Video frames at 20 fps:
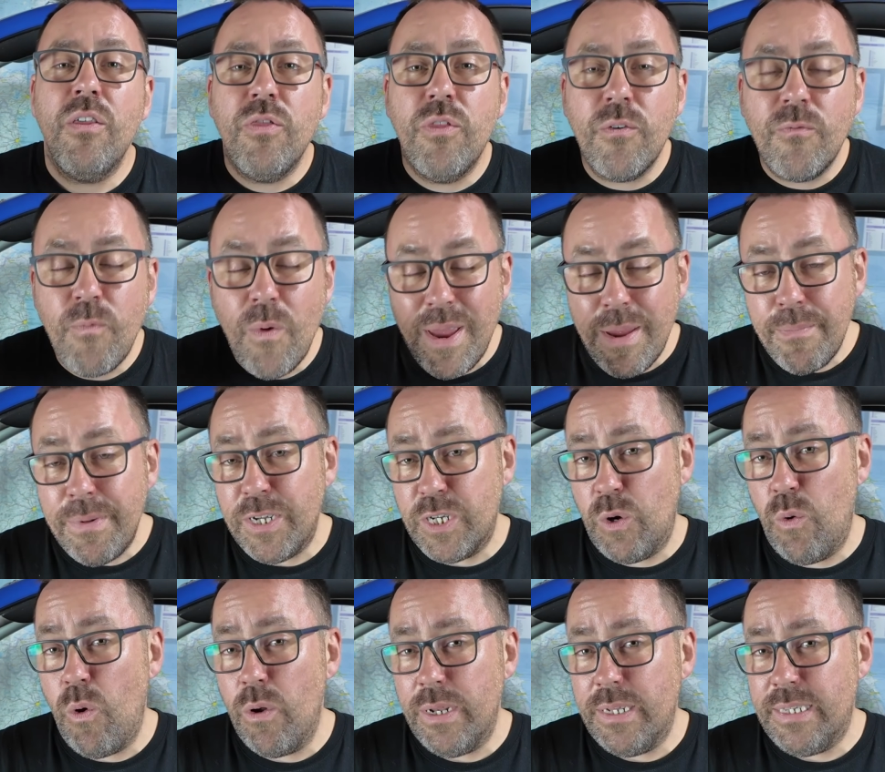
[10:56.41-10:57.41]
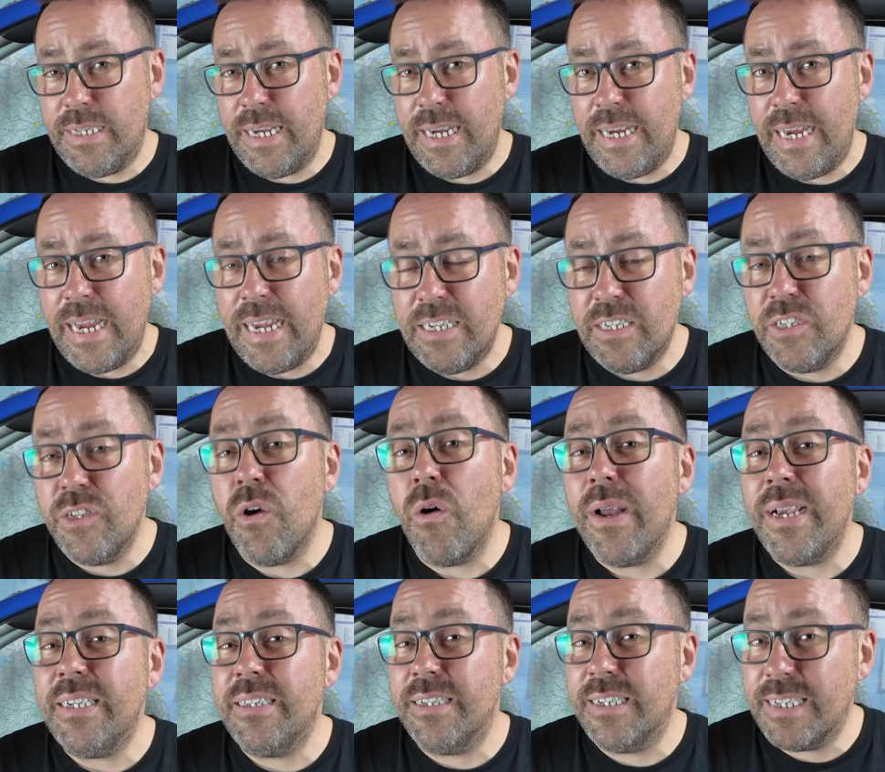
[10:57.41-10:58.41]
The image quality is
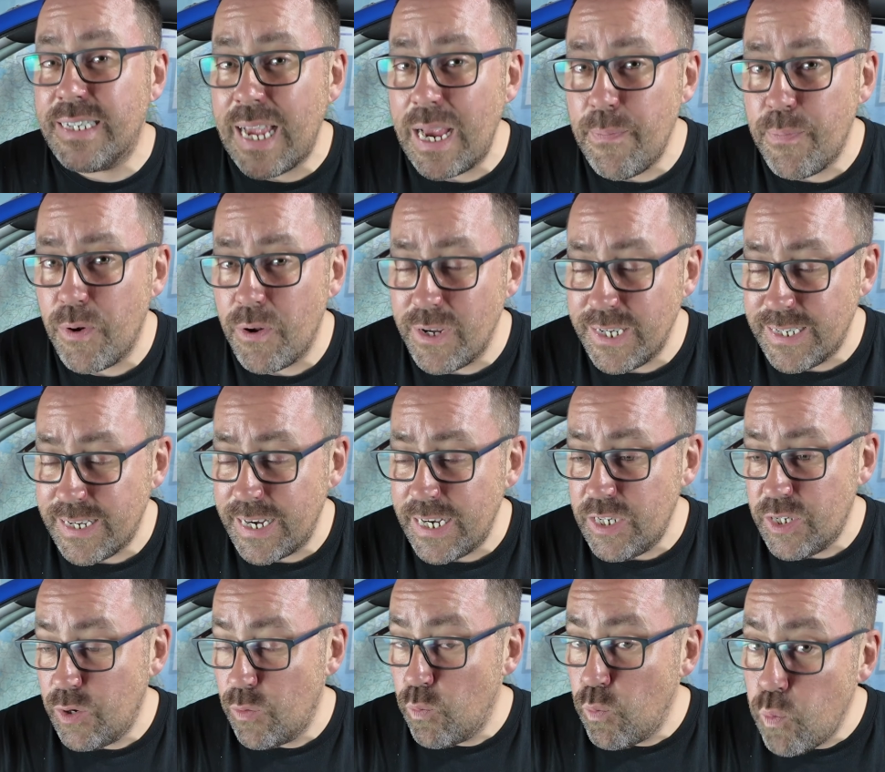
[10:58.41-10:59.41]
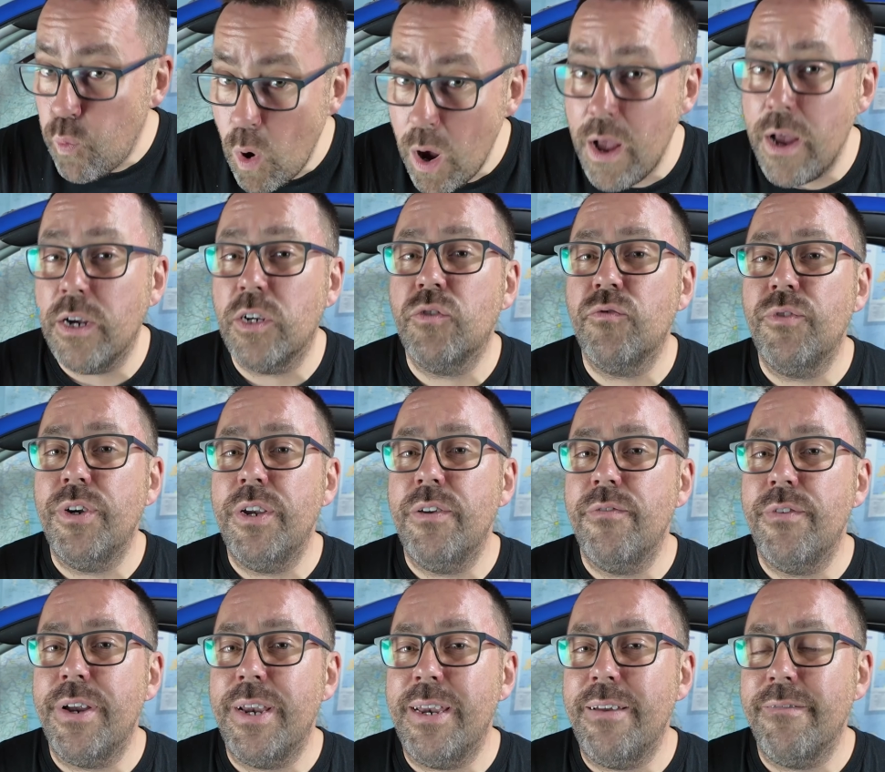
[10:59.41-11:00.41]
nice. The stabilisation works really,
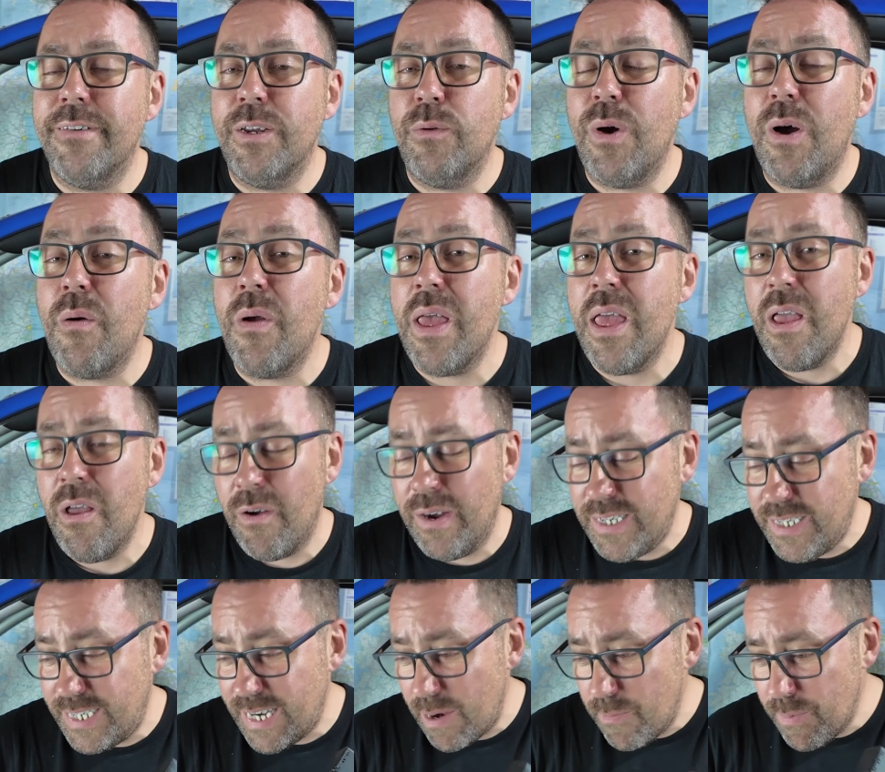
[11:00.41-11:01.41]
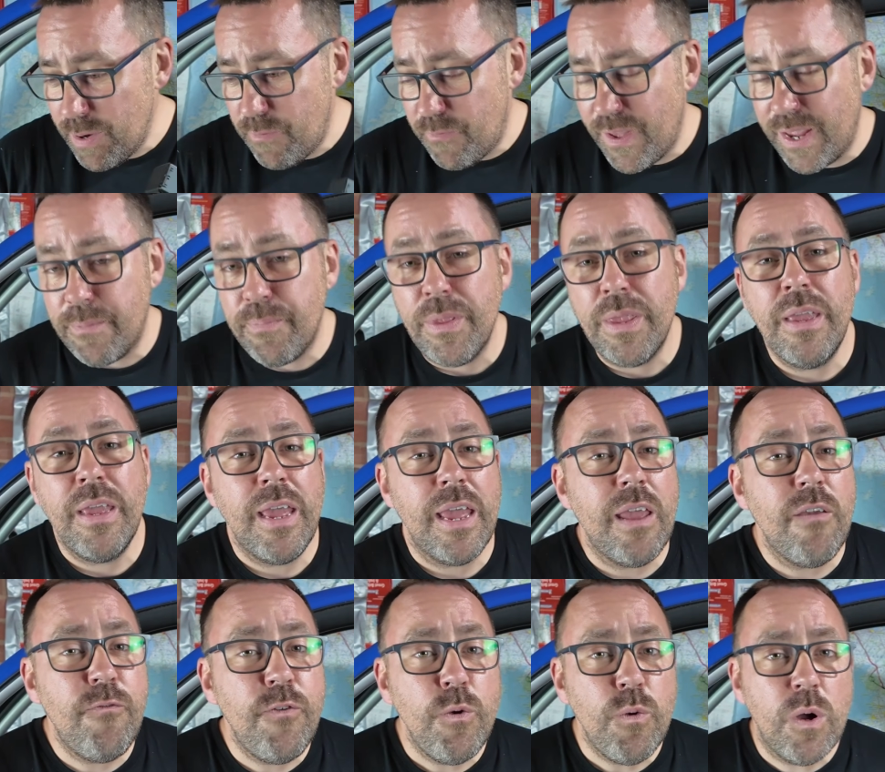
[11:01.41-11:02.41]
really, really well. I generally think
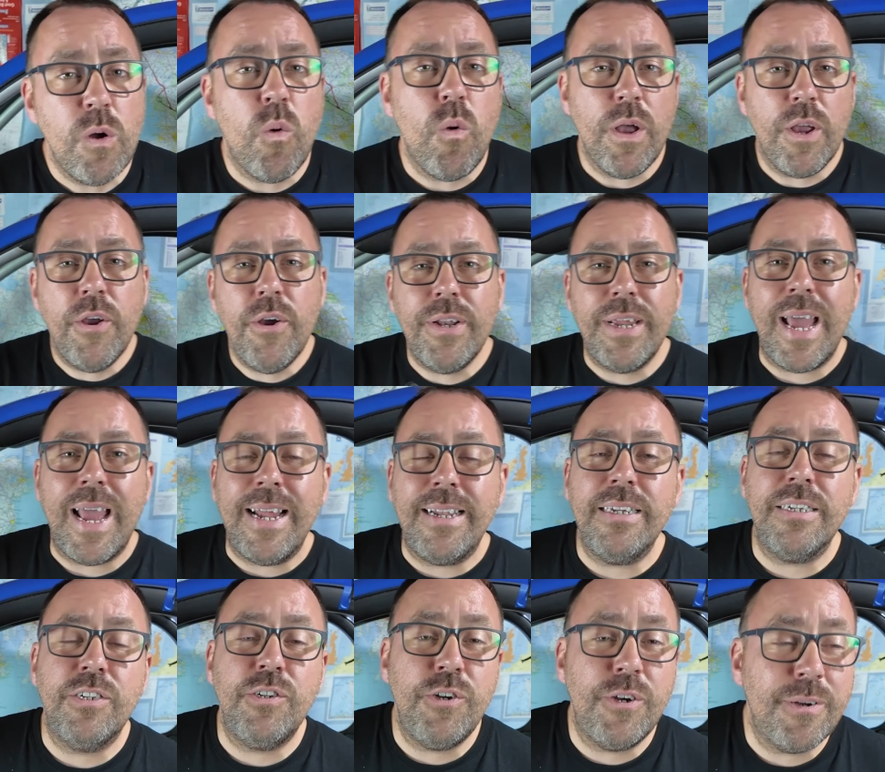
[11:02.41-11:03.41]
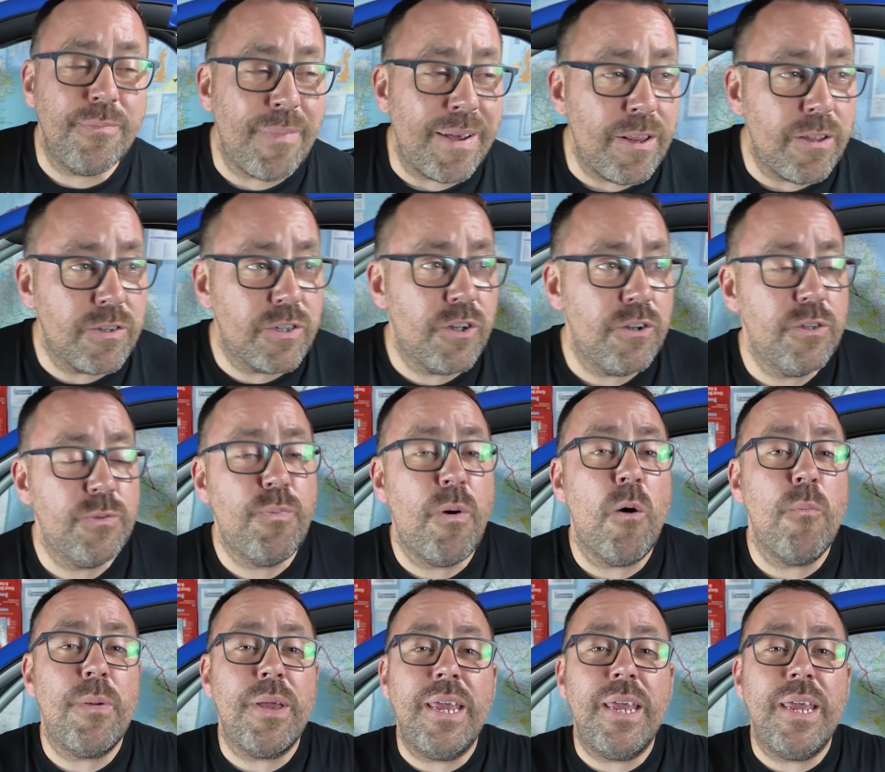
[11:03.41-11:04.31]
if you are quite good at editing, you can make those colours pop